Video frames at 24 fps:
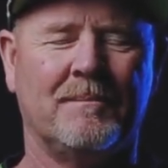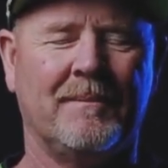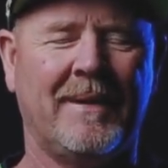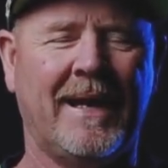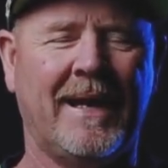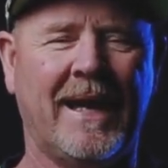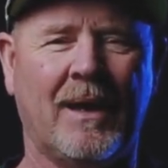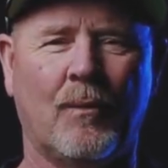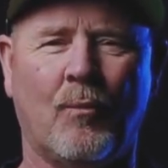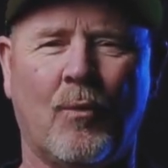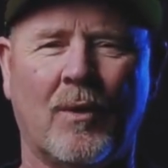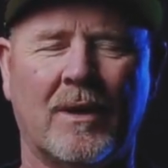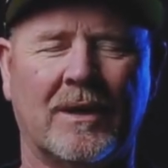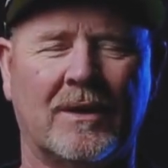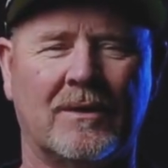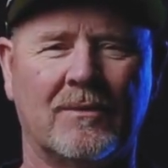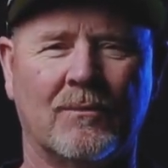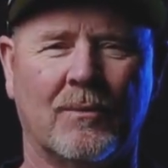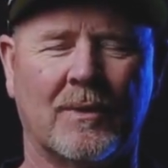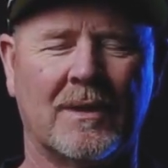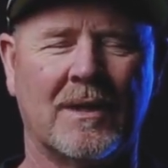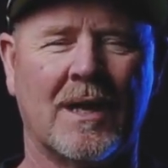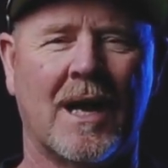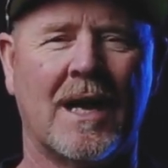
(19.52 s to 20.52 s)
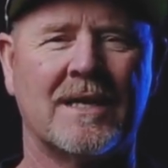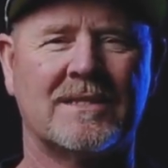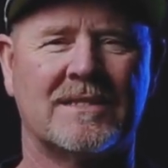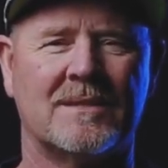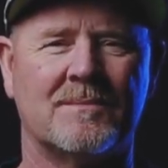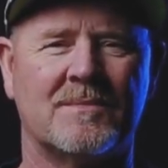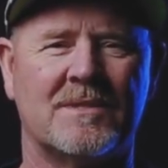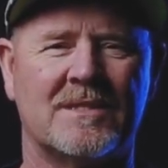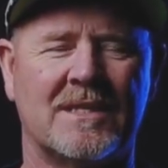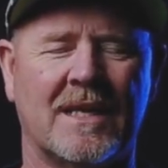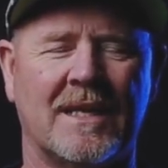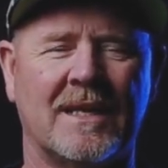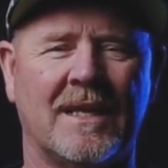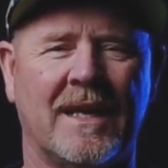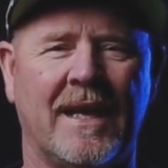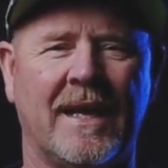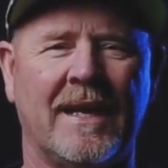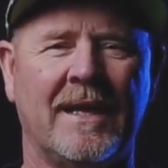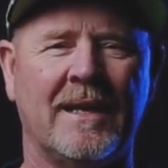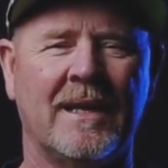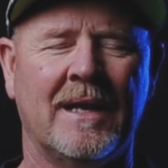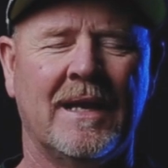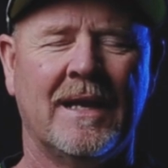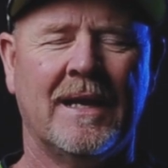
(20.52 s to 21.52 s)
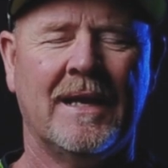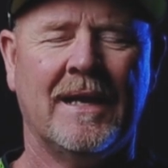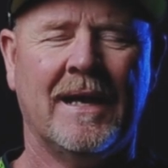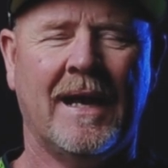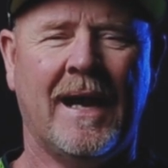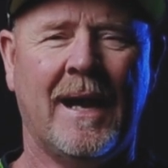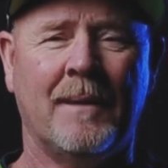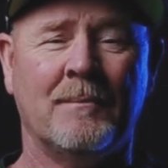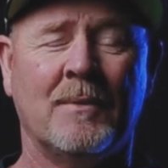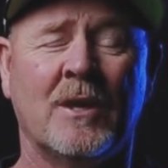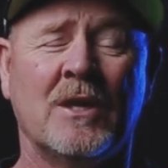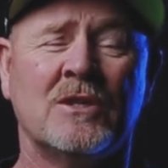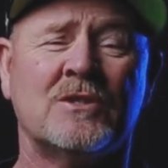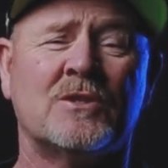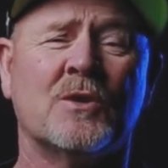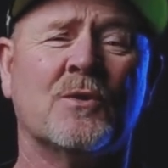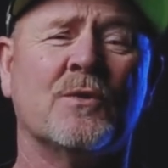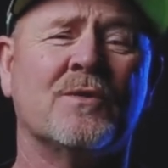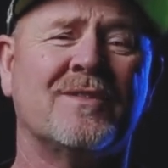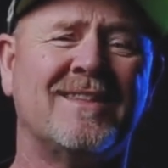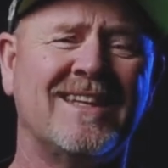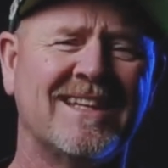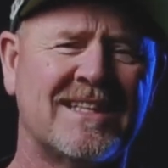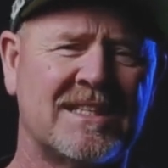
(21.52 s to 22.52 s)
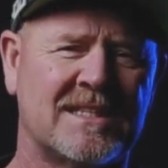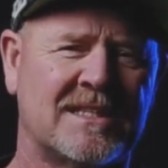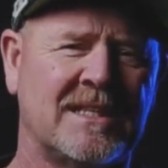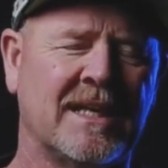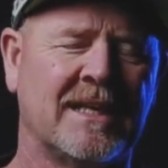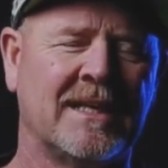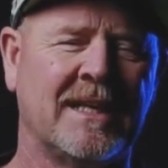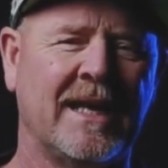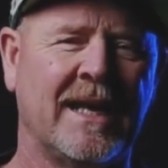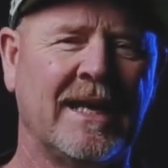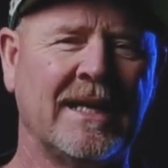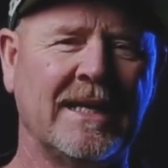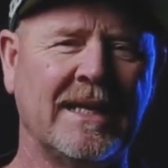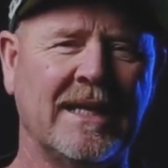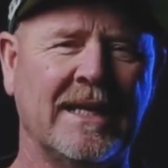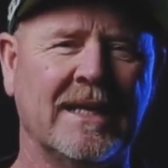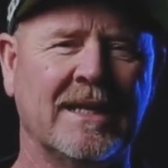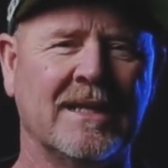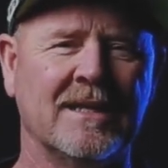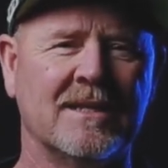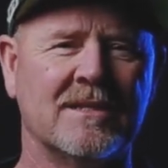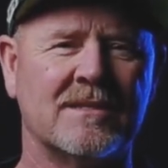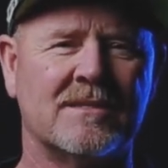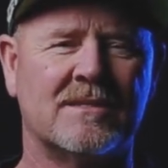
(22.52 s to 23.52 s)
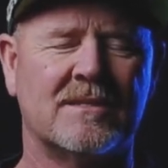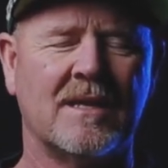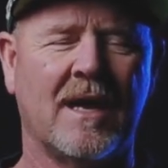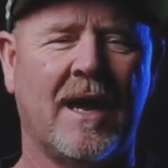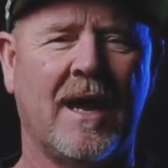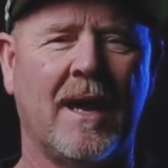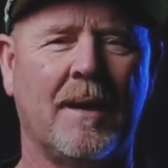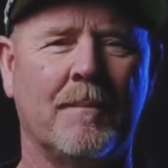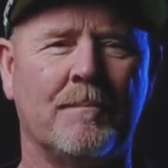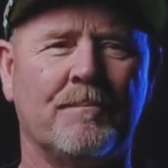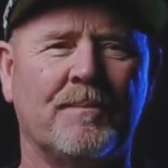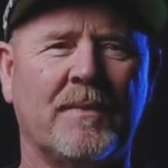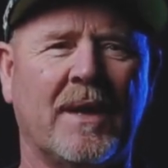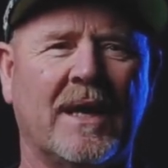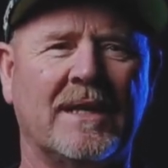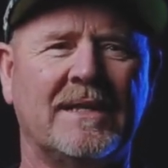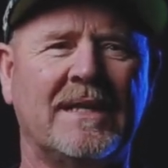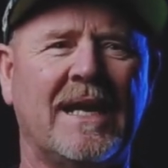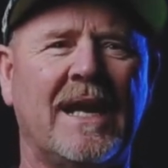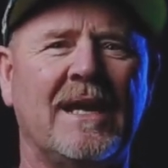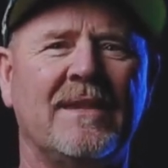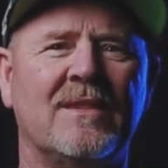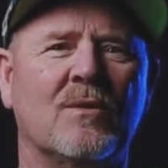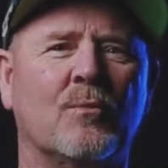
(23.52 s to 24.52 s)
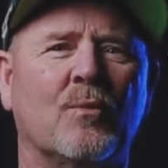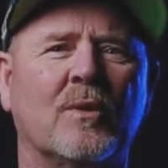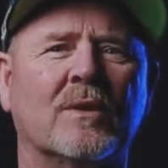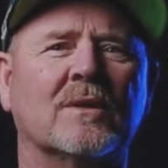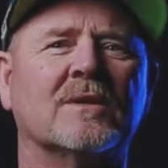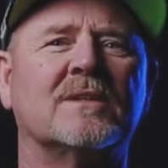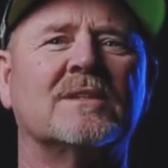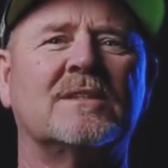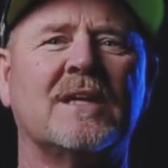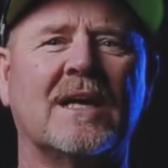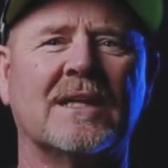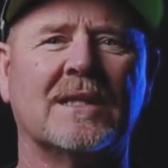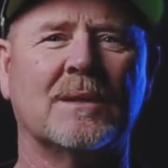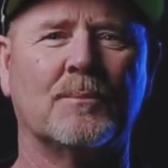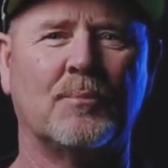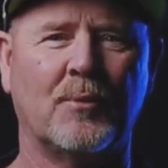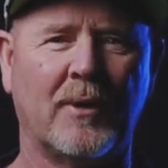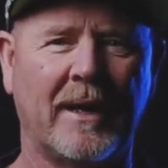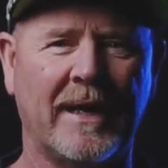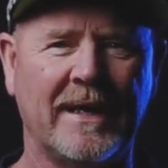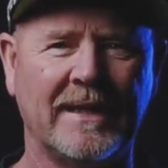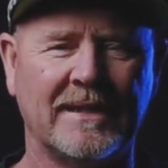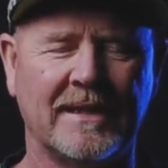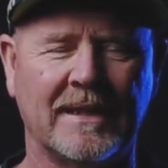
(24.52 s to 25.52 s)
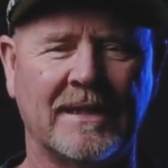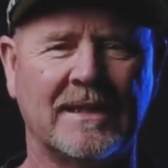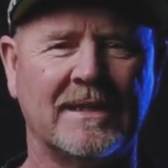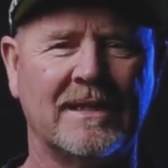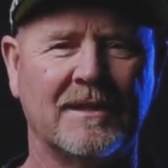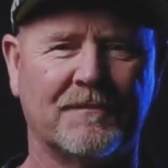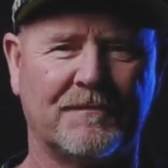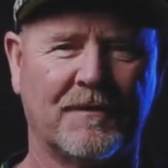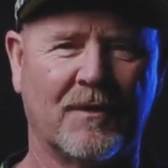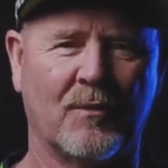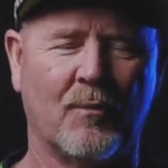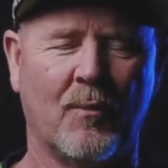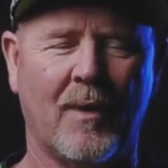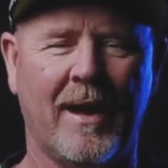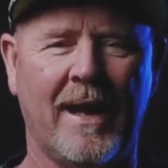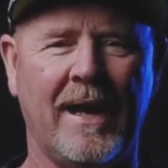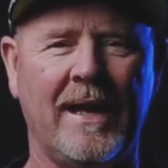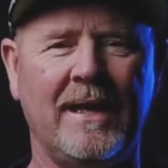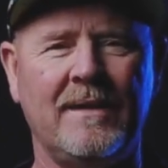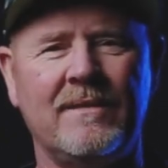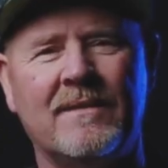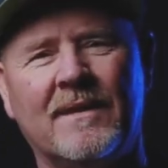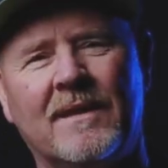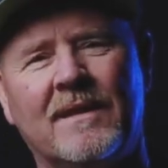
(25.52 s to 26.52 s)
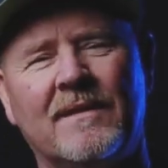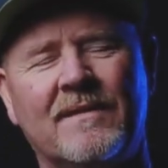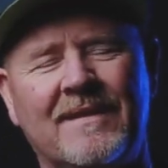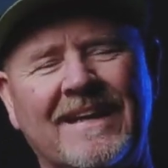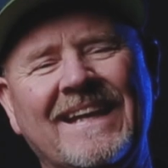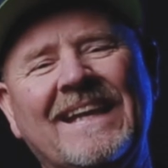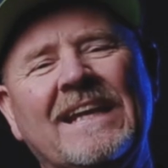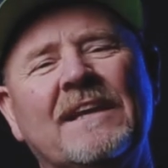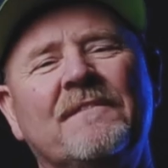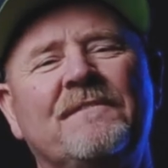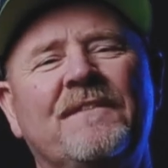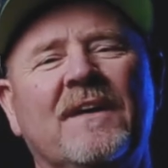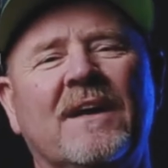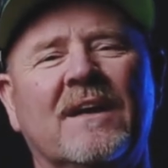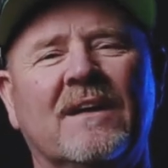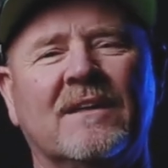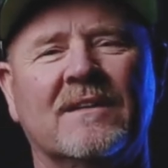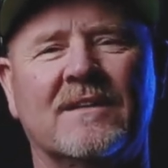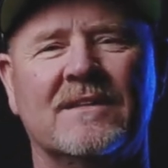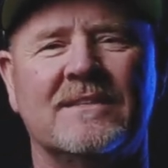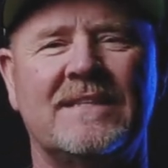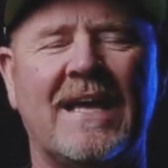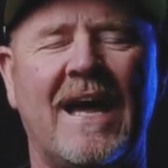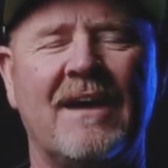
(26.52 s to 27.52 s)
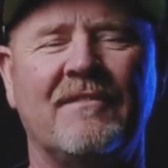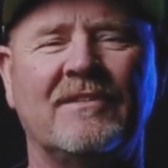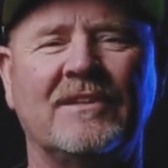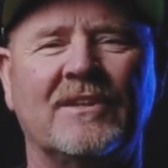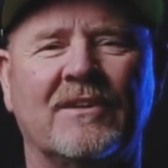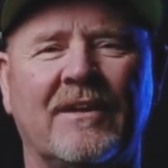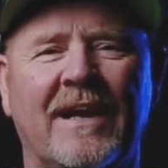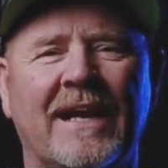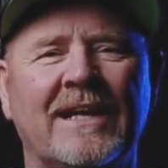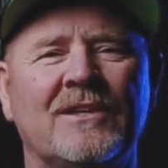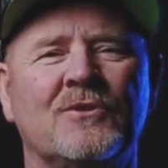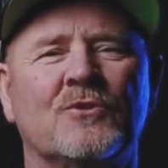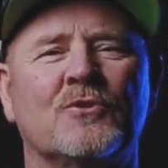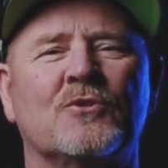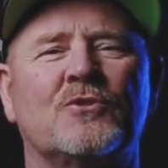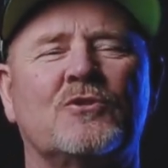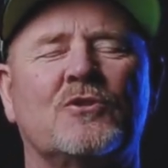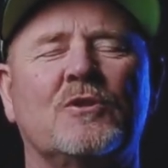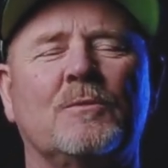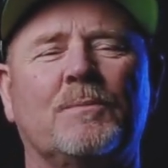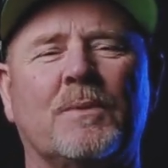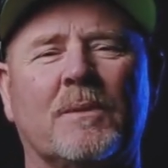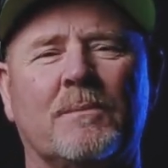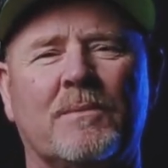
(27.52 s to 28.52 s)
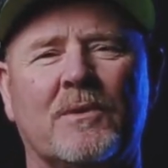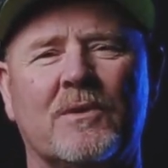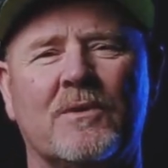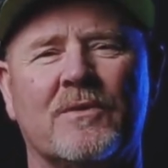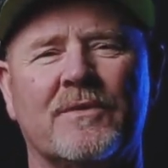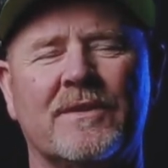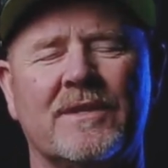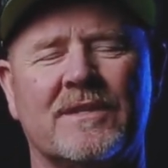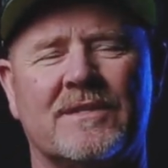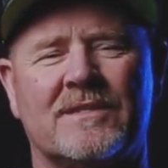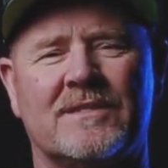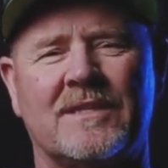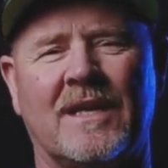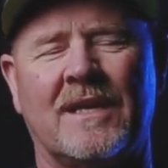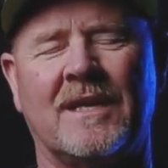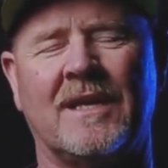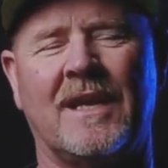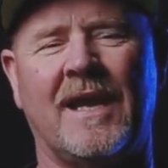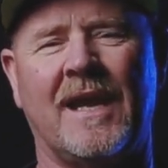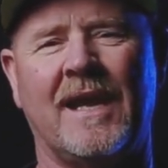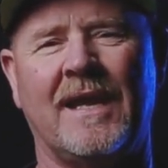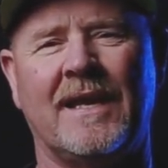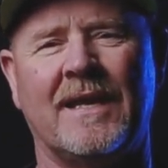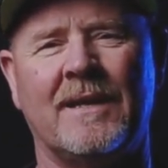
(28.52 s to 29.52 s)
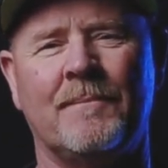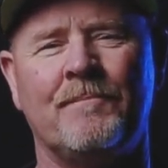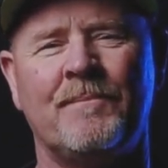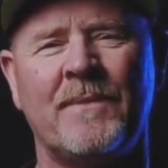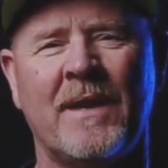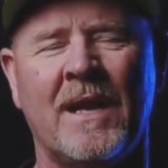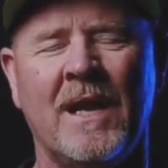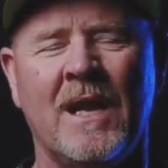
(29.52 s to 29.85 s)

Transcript: man, what an awesome Sunday. So this Sunday is a day that we'll celebrate in a different way. The NFL is having their annual Super Bowl this Sunday, and